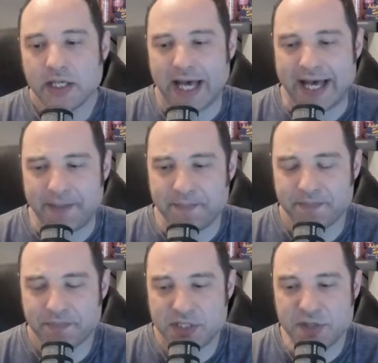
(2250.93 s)
Do
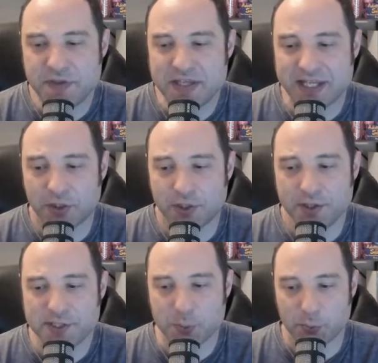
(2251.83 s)
you think that
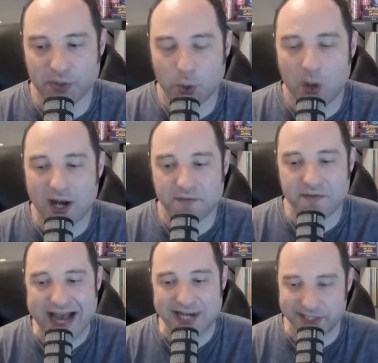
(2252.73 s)
cruises will require
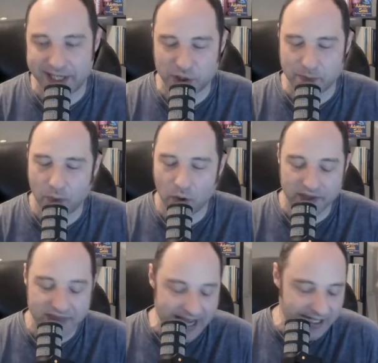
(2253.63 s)
vaccination?
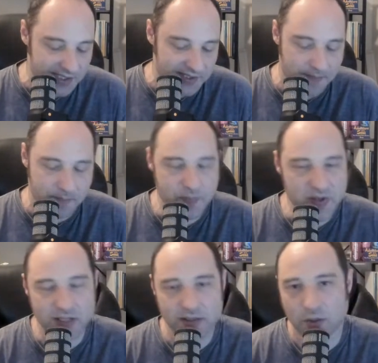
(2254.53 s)
Boy, that is the
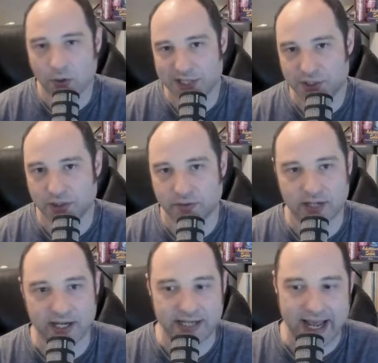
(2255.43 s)
big question
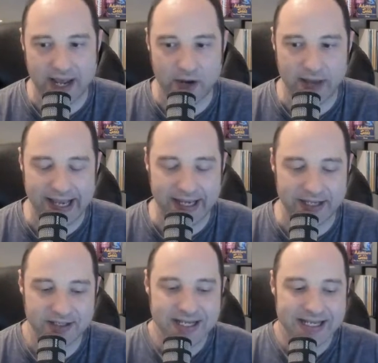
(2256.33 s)
right now.
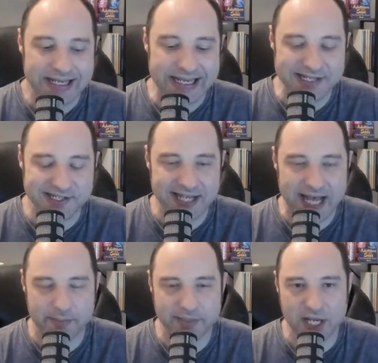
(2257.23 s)
And it is a
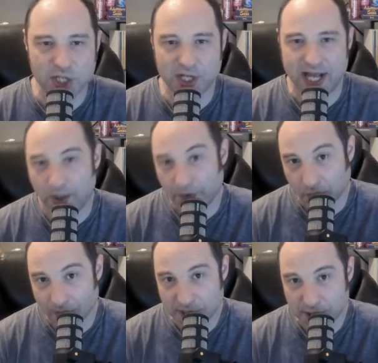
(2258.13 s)
combination health
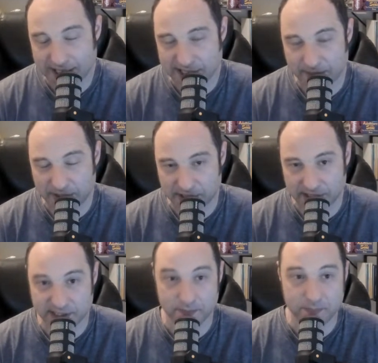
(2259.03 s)
question as much as it
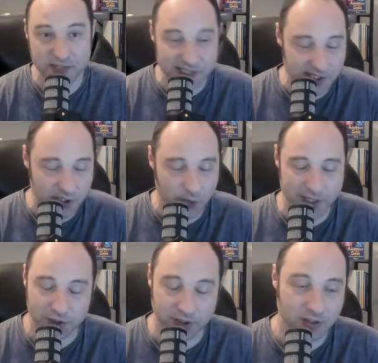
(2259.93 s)
is a business
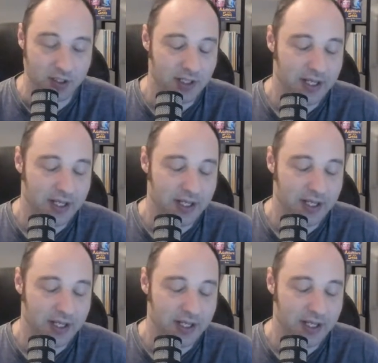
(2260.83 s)
question.